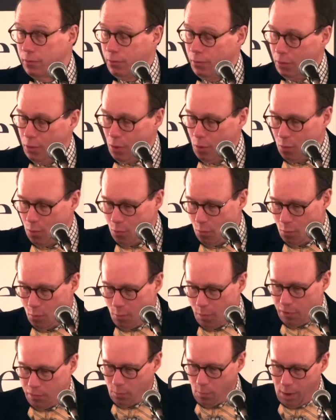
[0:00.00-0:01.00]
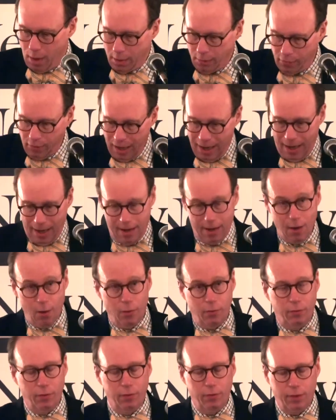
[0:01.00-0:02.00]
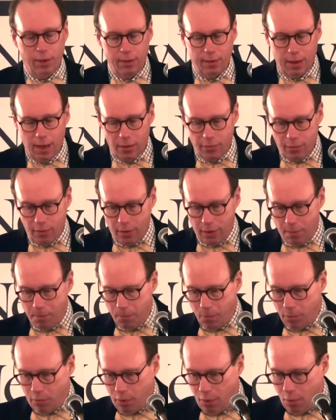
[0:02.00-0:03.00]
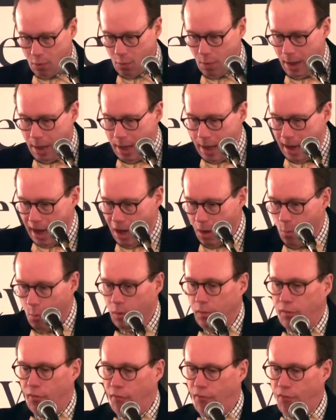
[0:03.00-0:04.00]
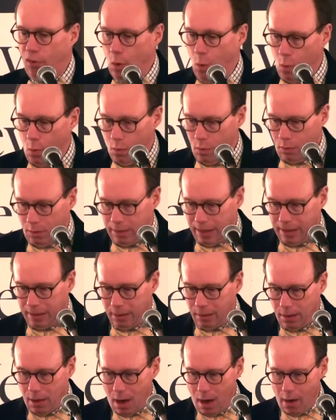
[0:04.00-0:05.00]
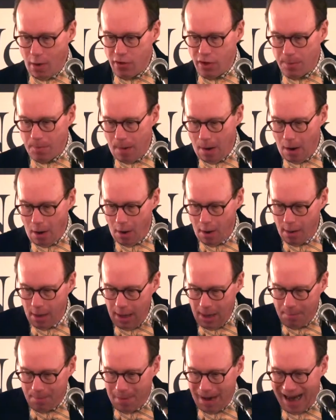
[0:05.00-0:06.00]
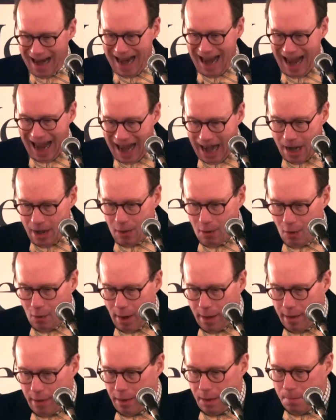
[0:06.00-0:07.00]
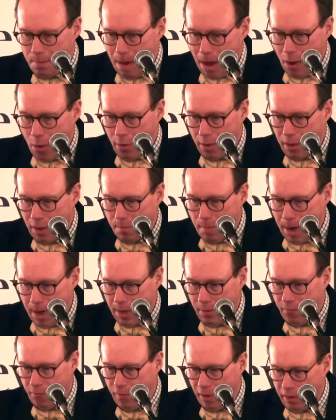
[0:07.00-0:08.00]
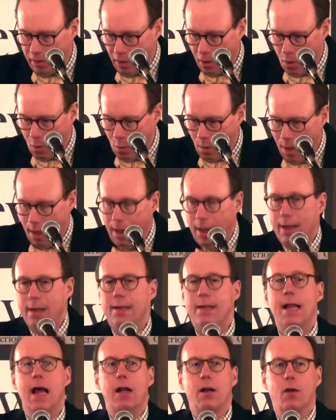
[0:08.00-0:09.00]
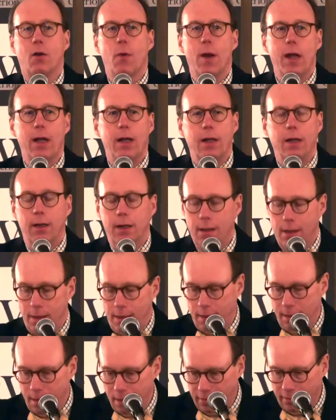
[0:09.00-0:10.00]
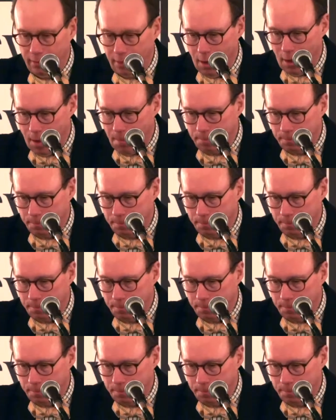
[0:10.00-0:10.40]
you know which ones, and here's his contention number 2, it was fueled in large part by anger at an American-made video denigrating Islam.